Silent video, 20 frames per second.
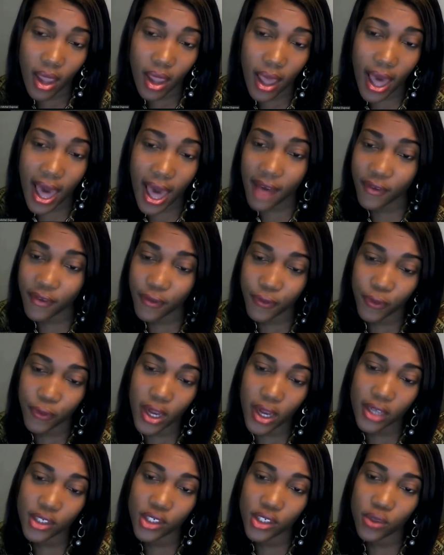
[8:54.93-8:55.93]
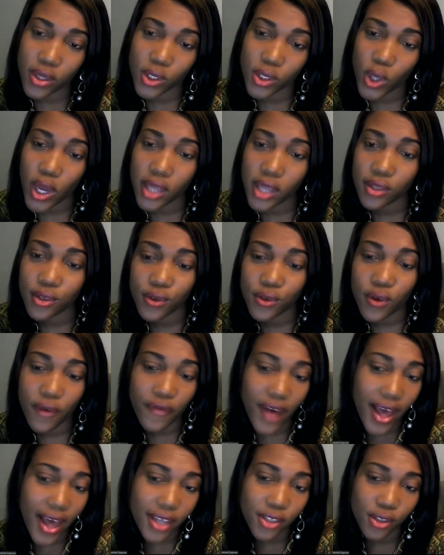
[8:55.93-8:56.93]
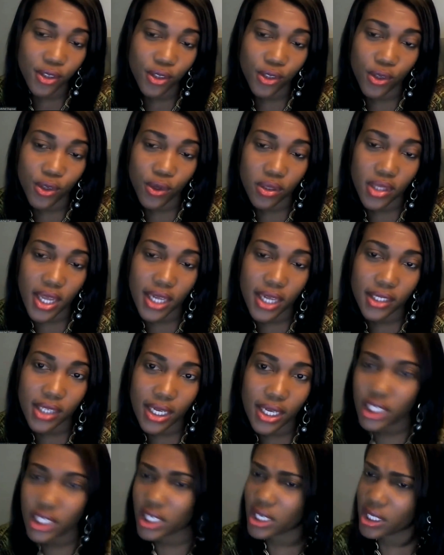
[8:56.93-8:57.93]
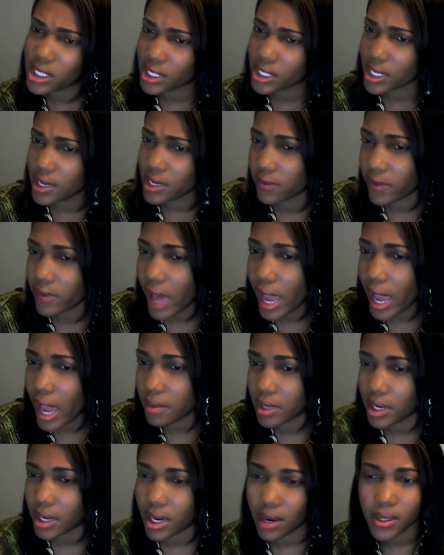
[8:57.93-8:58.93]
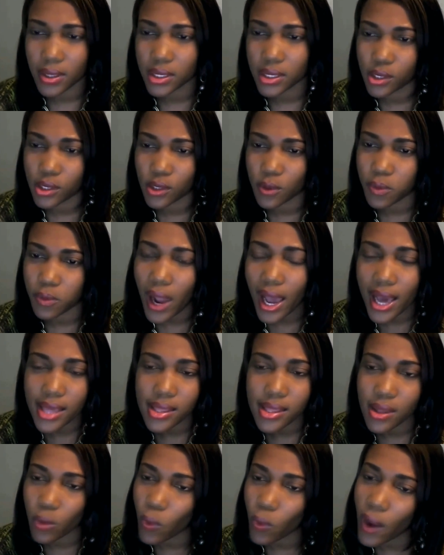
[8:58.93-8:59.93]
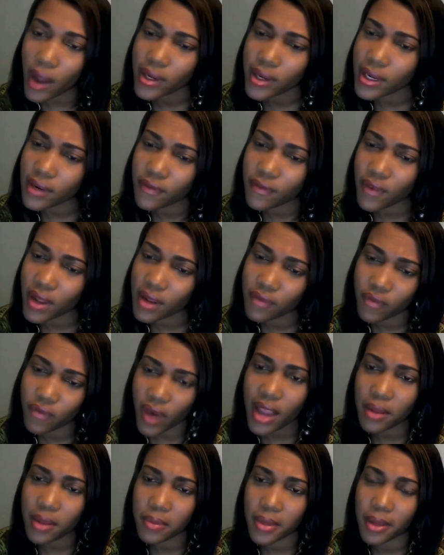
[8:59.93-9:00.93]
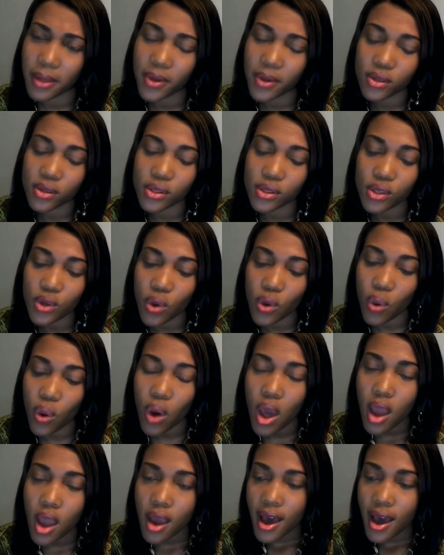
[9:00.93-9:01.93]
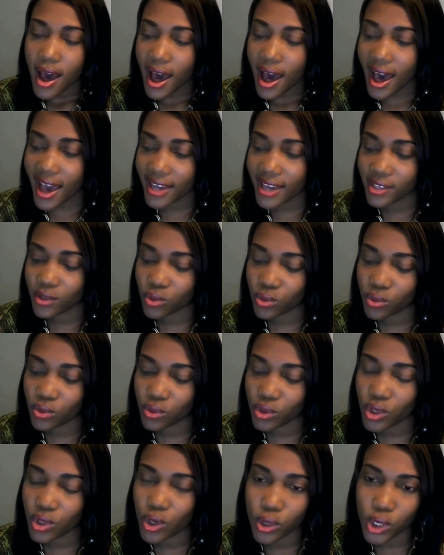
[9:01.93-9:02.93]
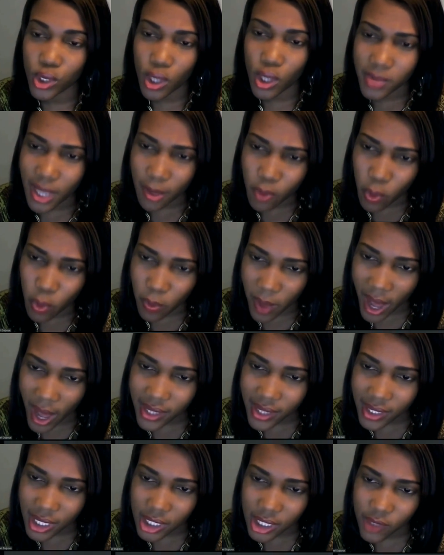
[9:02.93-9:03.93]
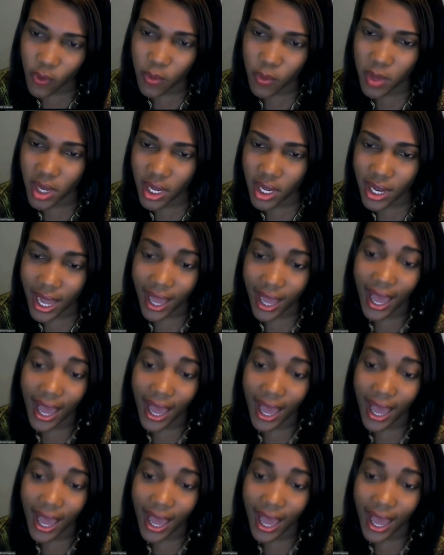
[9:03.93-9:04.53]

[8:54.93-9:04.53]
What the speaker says: I have a friend, she was going to do a fashion show and she didn't invite me. And I was so surprised. I said, why didn't you invite me? Because, I do, sometimes you buy things for me, like